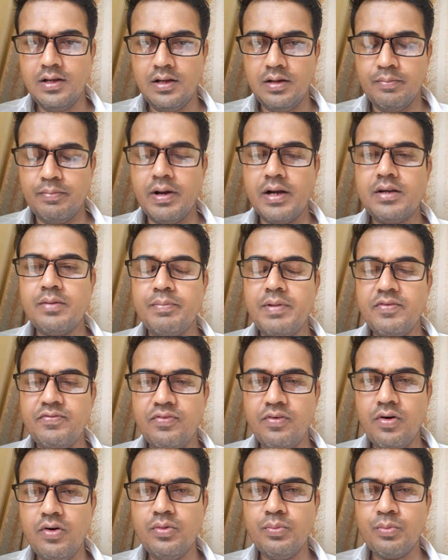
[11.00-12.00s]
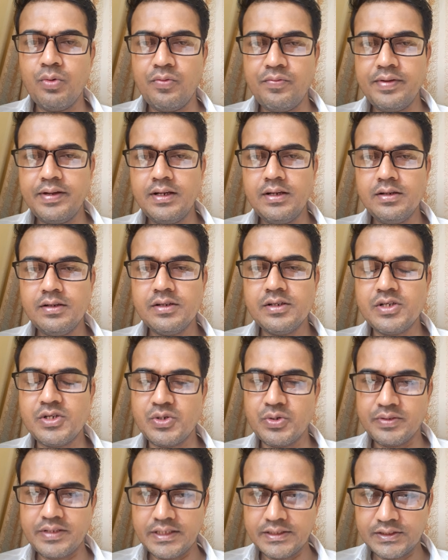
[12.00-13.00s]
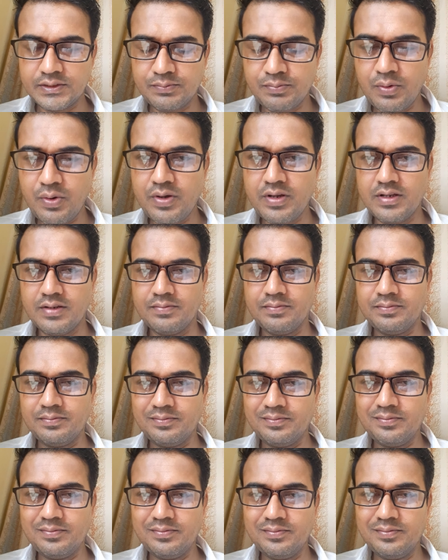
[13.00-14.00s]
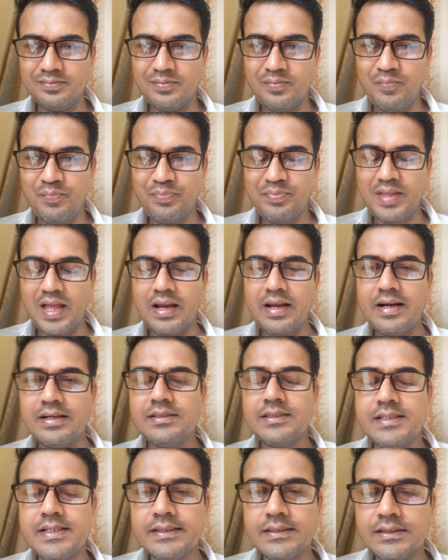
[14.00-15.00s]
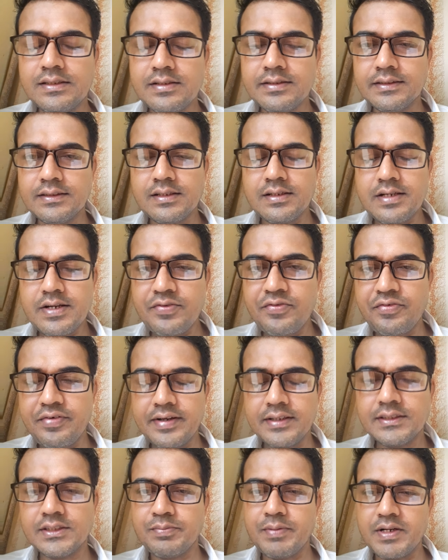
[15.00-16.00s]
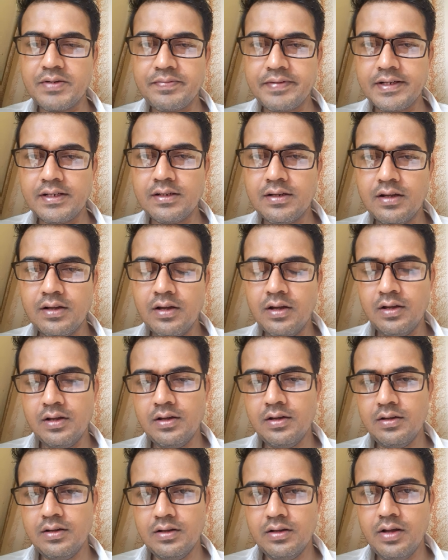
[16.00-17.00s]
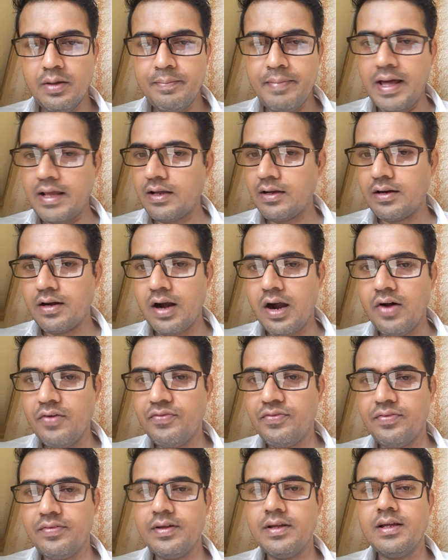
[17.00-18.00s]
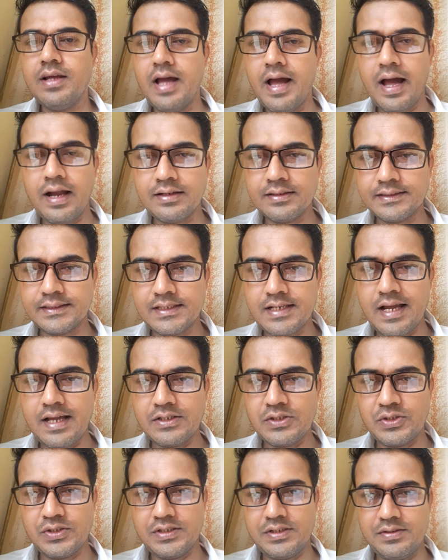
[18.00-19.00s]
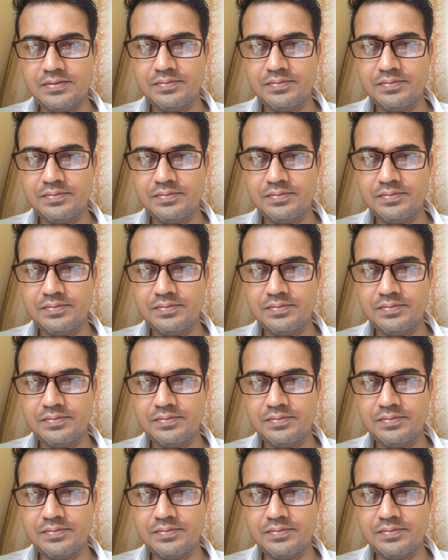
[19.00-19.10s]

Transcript: But before moving to this poem, let's discuss the difference between paragraph and stanza.